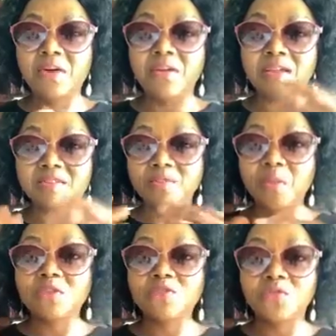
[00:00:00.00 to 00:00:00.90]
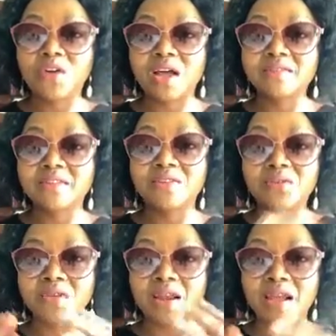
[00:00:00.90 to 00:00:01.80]
Americans speak too
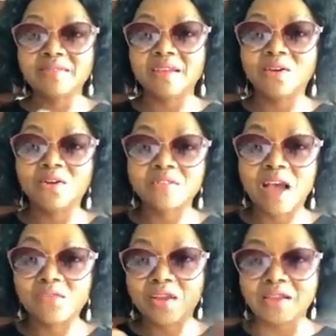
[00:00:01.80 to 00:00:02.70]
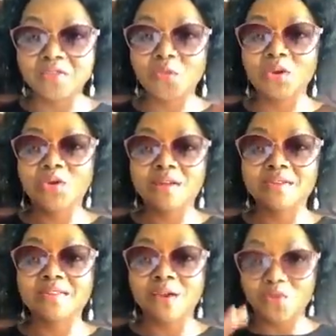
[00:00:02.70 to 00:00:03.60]
fast. They don't realize that us Africans, we
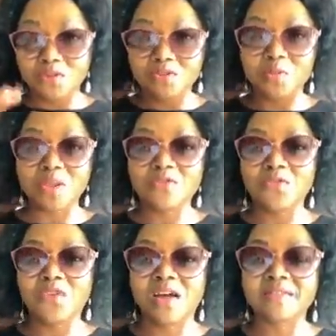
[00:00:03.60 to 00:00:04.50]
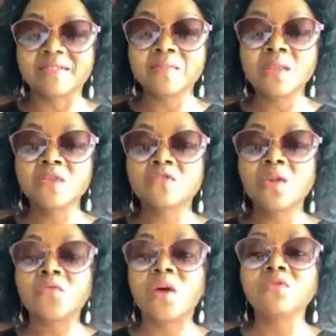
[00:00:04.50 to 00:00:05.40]
don't understand when you speak too fast.
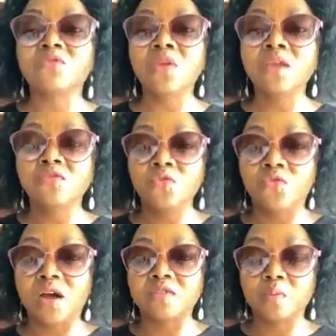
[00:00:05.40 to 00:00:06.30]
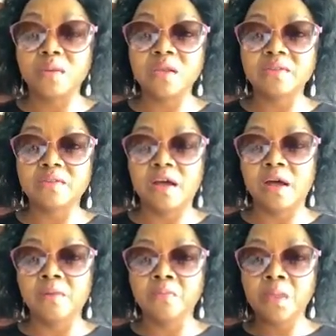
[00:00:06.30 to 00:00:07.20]
So if I was doing it too fast,
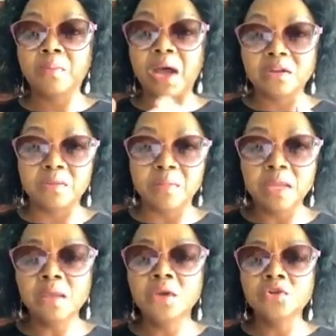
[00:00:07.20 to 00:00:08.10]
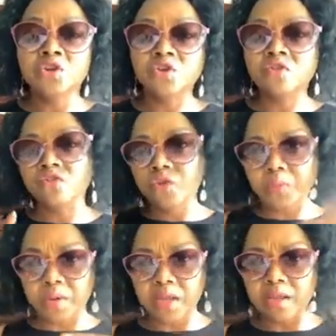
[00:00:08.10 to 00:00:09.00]
please pardon me.
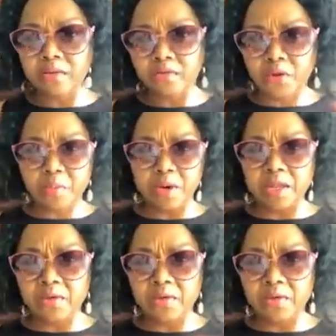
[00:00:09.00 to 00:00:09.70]
Just replay.